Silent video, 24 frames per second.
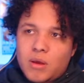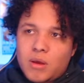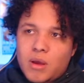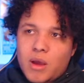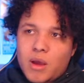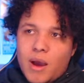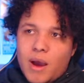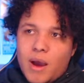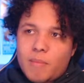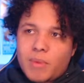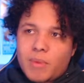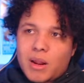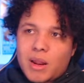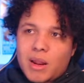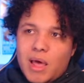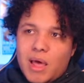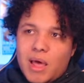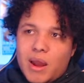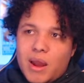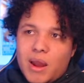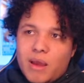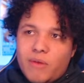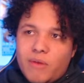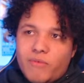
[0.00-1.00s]
I'm
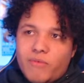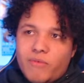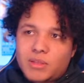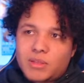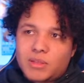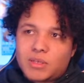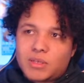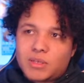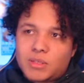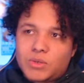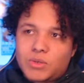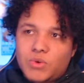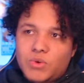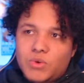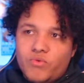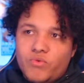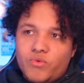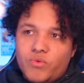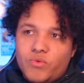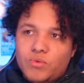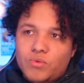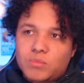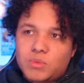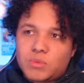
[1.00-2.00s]
glad I rented 2
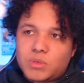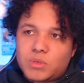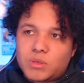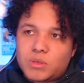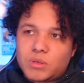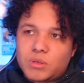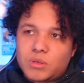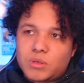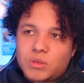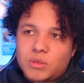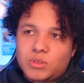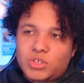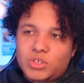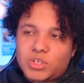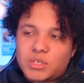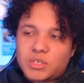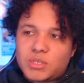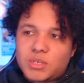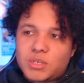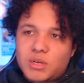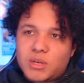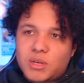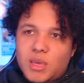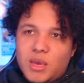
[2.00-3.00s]
rooms, just
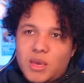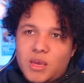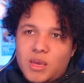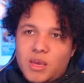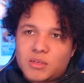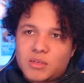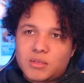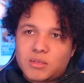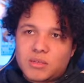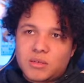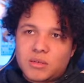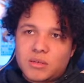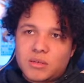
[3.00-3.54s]
in case.